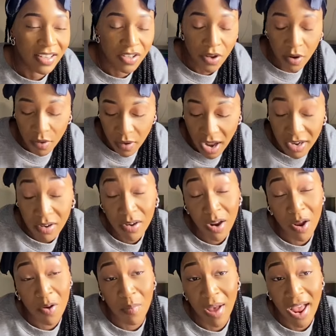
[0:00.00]
So I don't
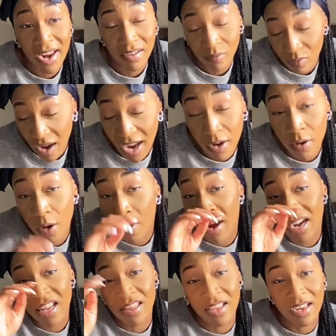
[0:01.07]
know, man. I don't know
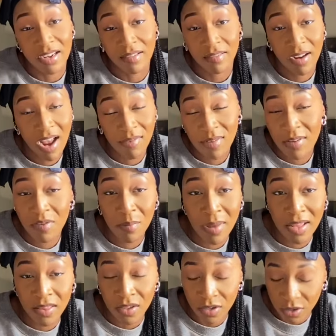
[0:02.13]
anything. I've never
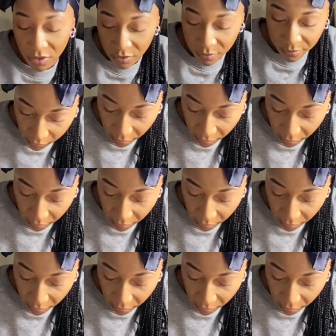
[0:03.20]
met the dude.